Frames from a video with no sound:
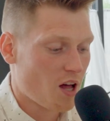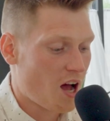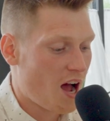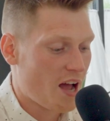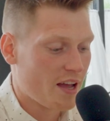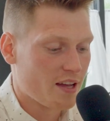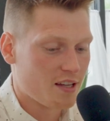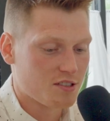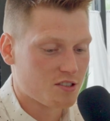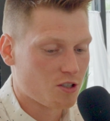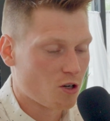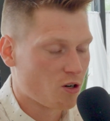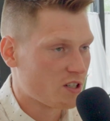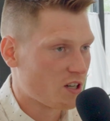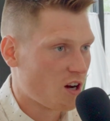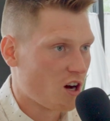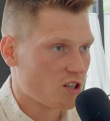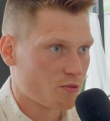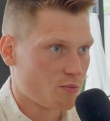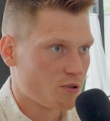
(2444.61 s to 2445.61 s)
of the highest
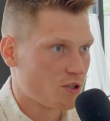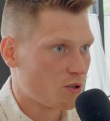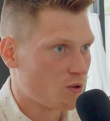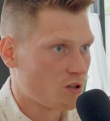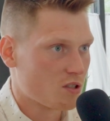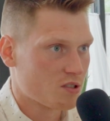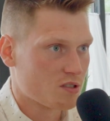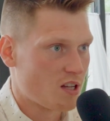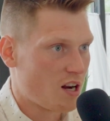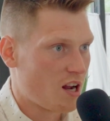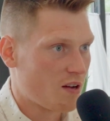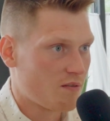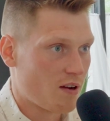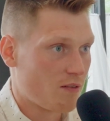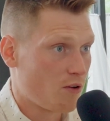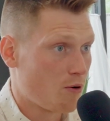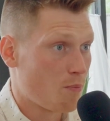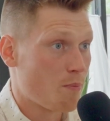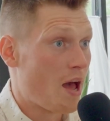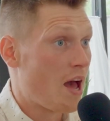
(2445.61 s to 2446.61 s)
earning entrepreneurs that I've
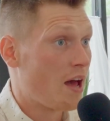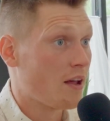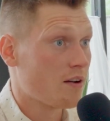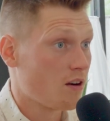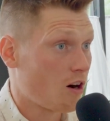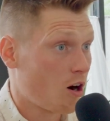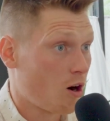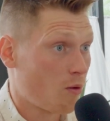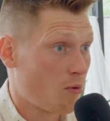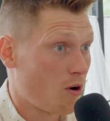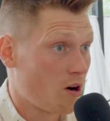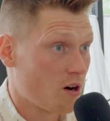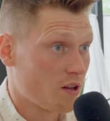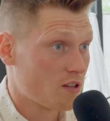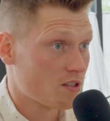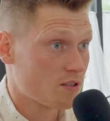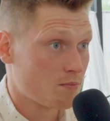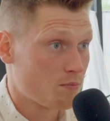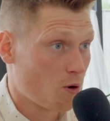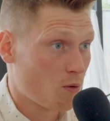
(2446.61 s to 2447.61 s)
ever met are a part of
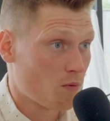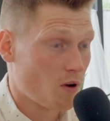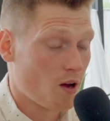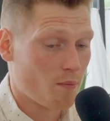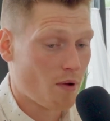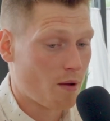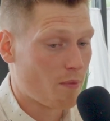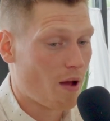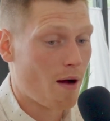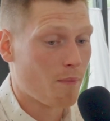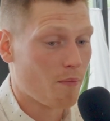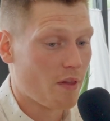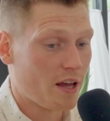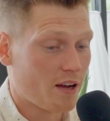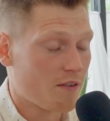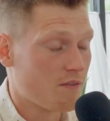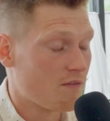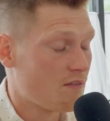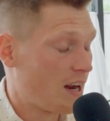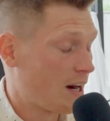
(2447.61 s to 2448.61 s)
this. I mean, I'm
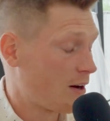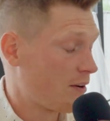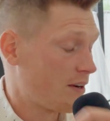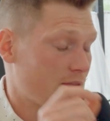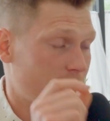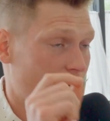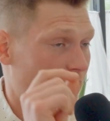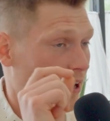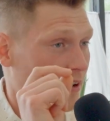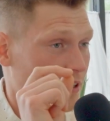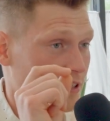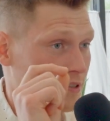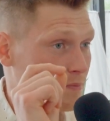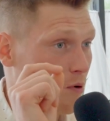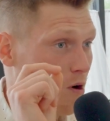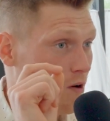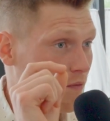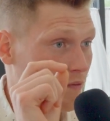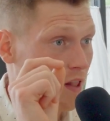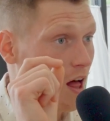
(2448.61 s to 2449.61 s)
like a very, very
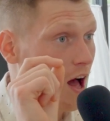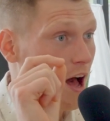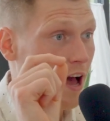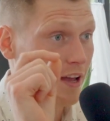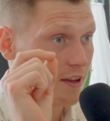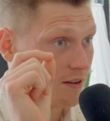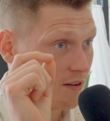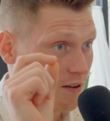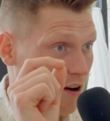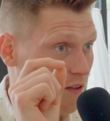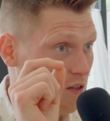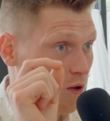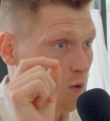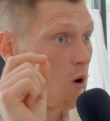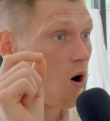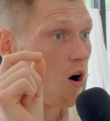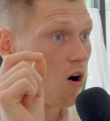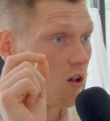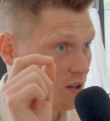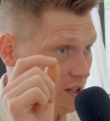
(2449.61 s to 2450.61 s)
small fly on the
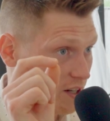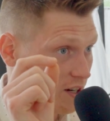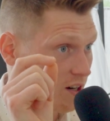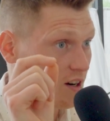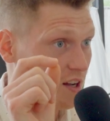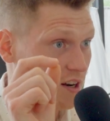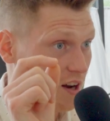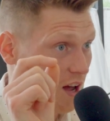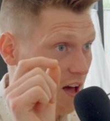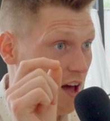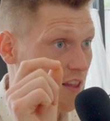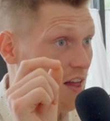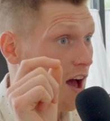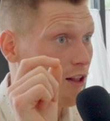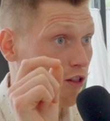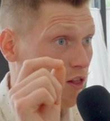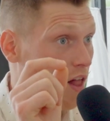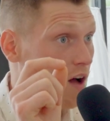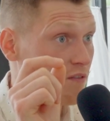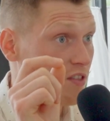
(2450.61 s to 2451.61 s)
wall here. And
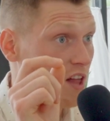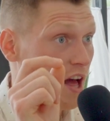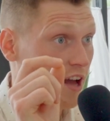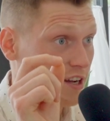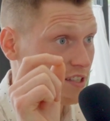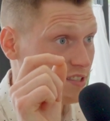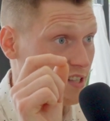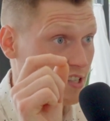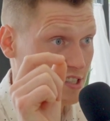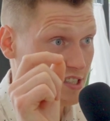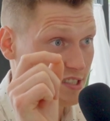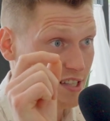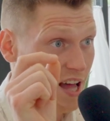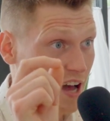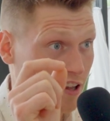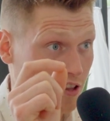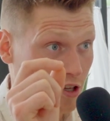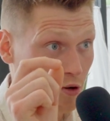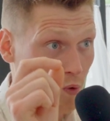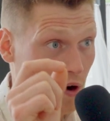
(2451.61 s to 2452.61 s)
I love that, because that's
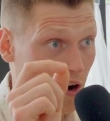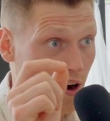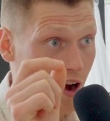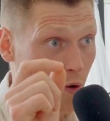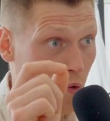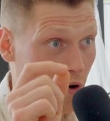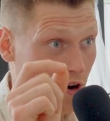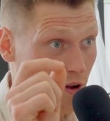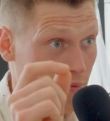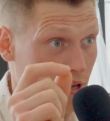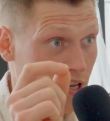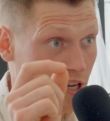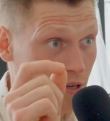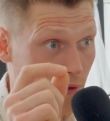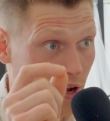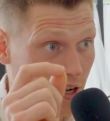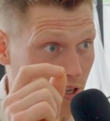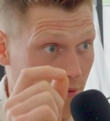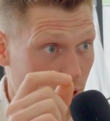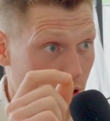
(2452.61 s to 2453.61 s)
exactly where I want to be
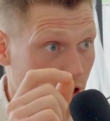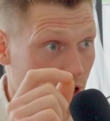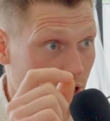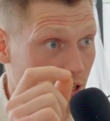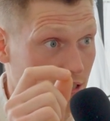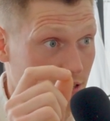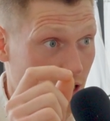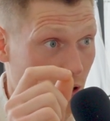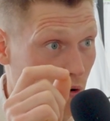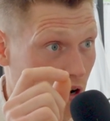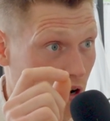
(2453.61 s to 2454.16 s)
in my community. Is I